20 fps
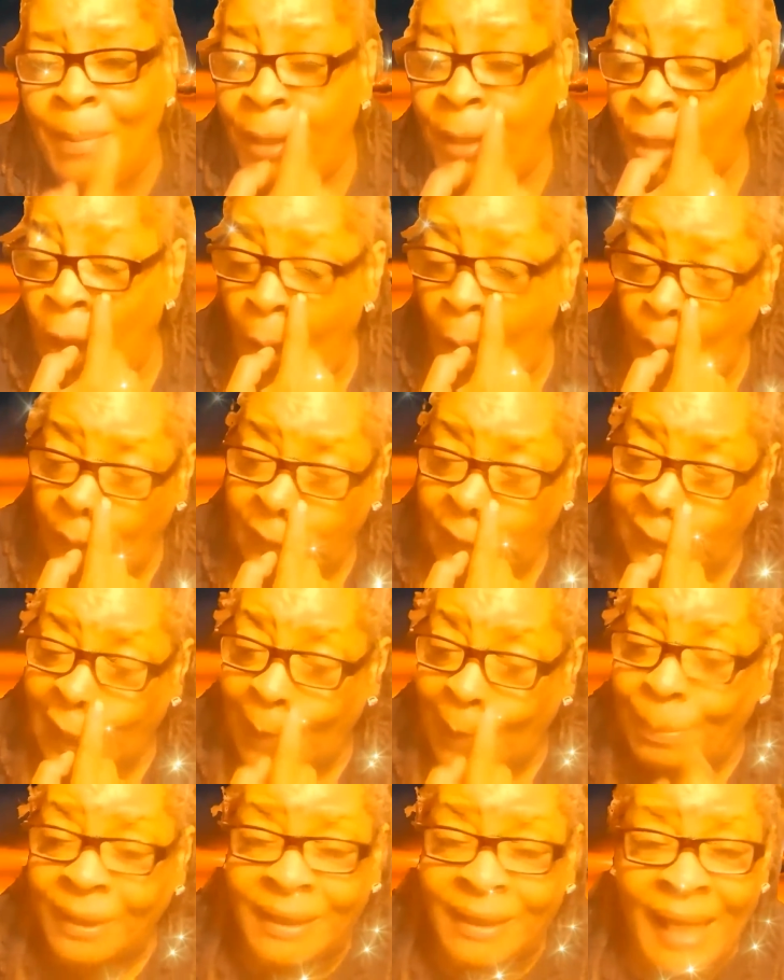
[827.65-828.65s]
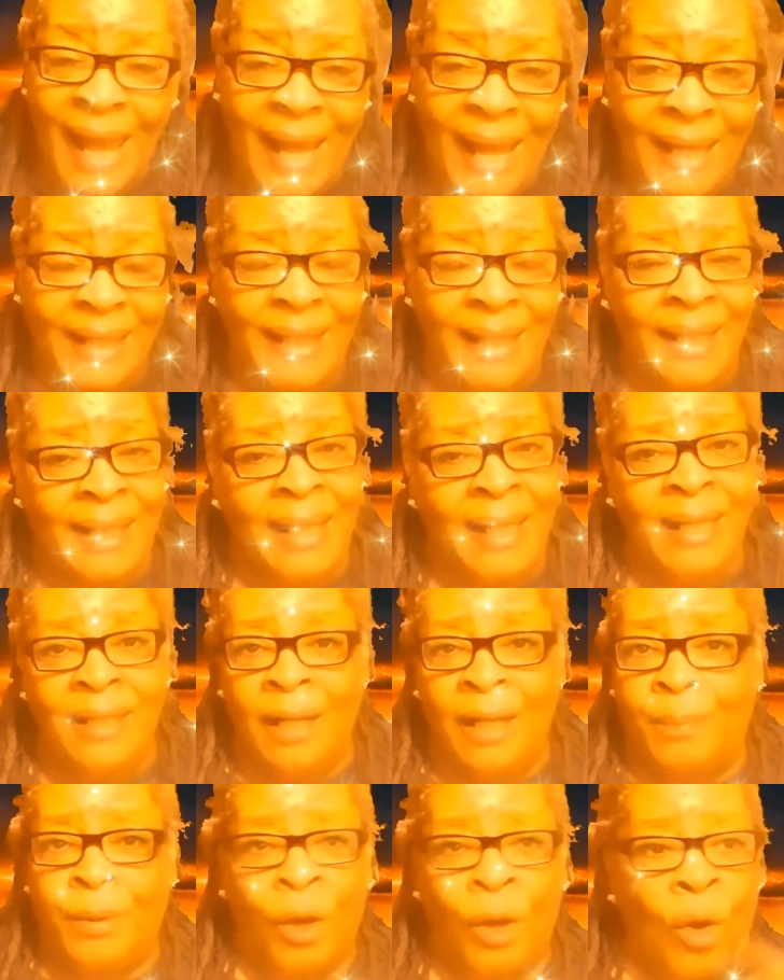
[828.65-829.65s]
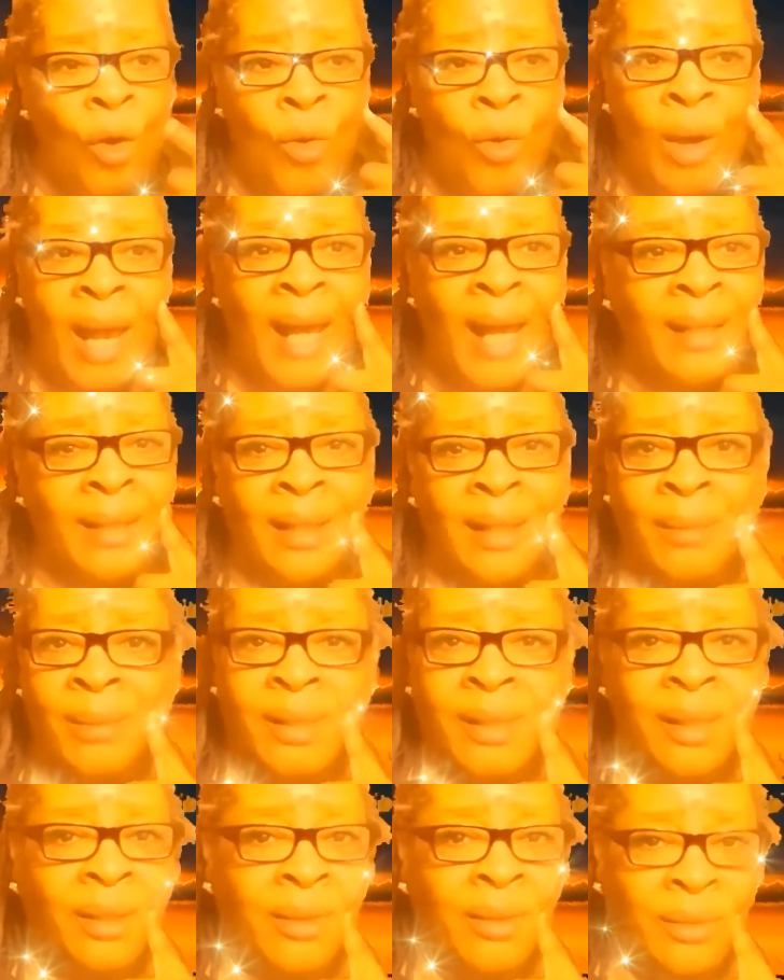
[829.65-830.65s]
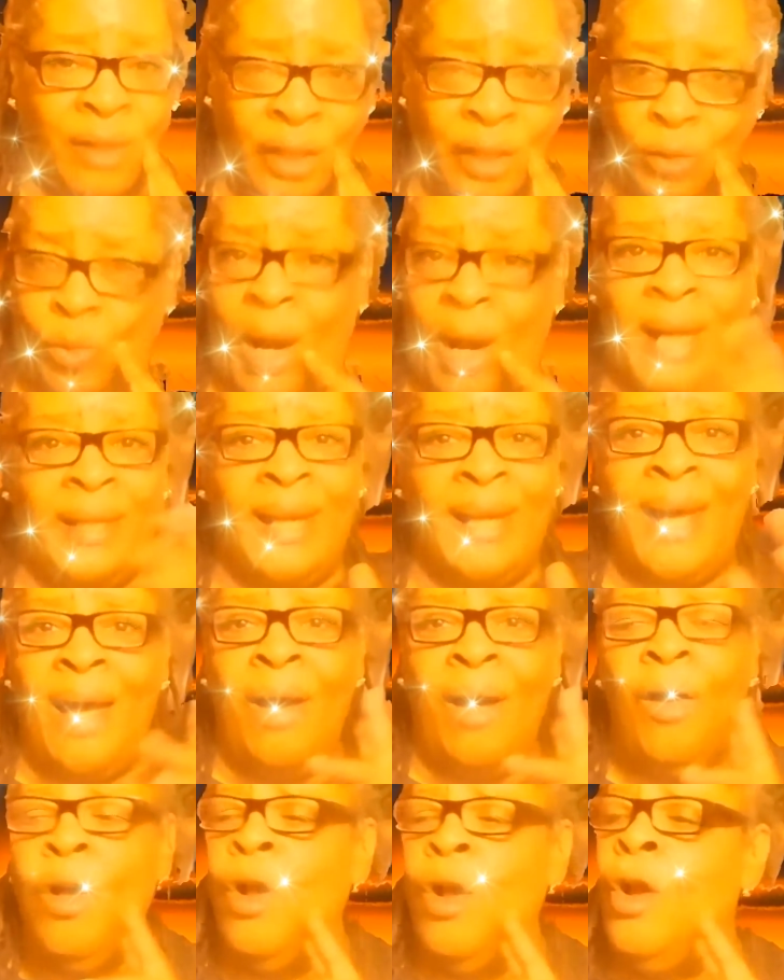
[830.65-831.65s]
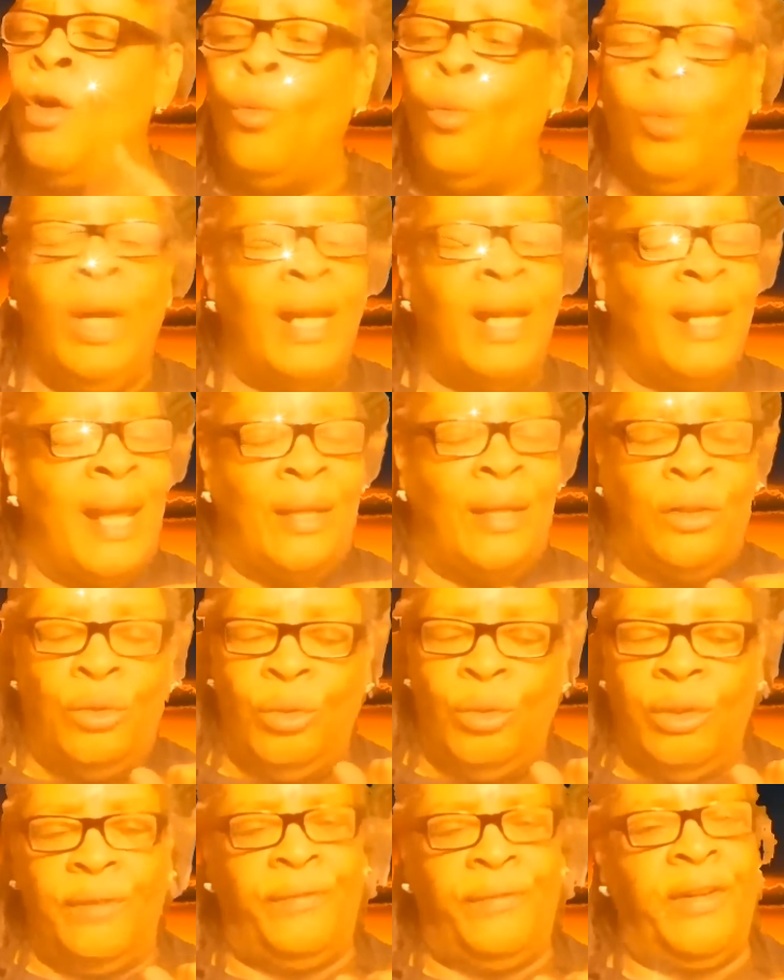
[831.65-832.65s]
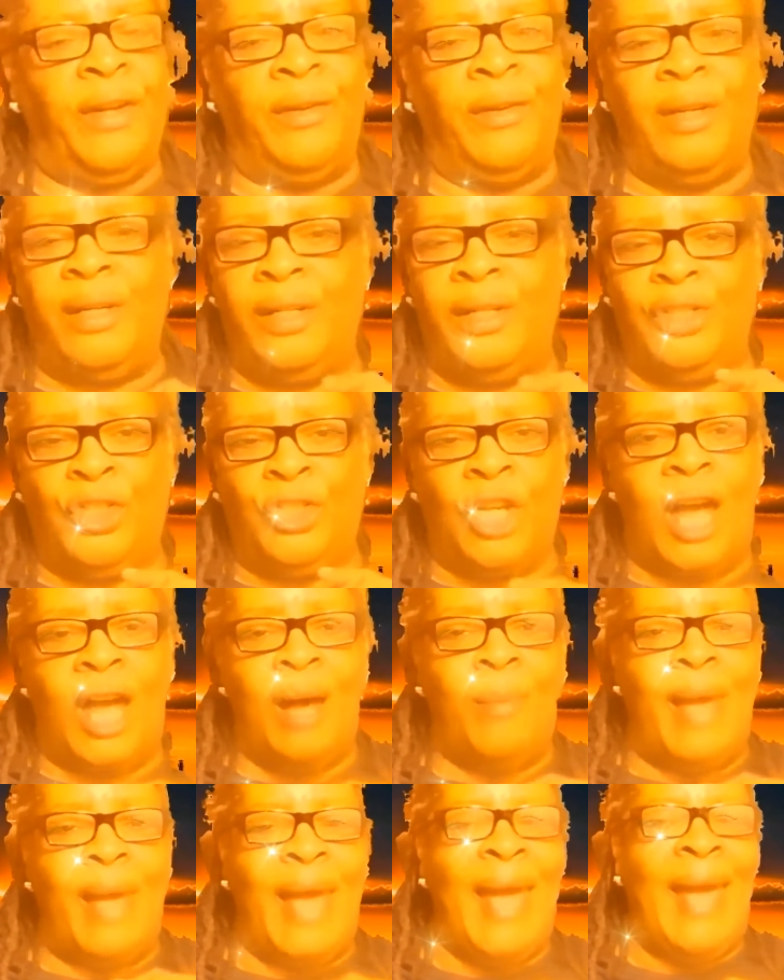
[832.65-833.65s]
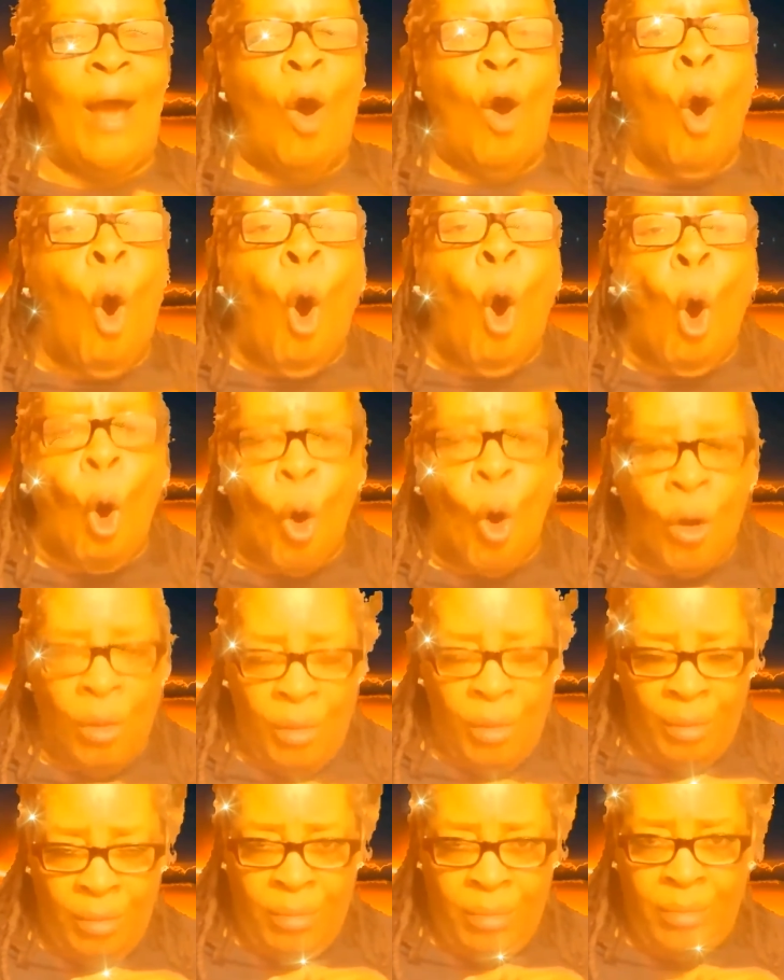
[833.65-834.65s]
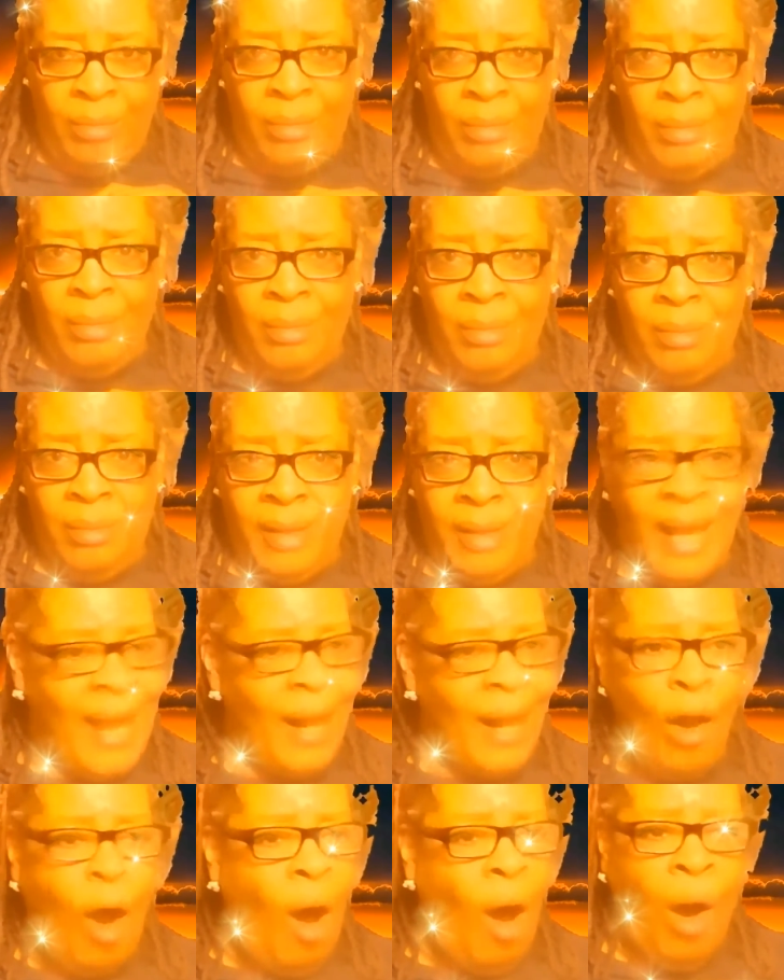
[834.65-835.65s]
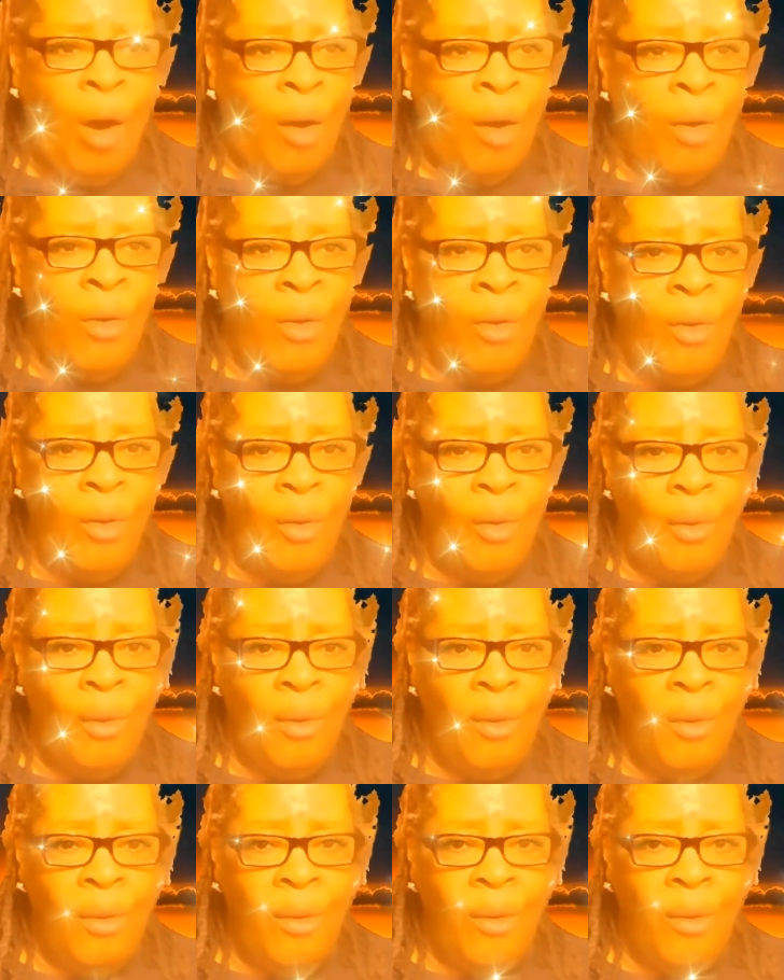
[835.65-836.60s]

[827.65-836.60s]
Then maybe y'all will stop attacking and eating up your own goddamn selves. Because right now, we're not doing a very good job at all. At all.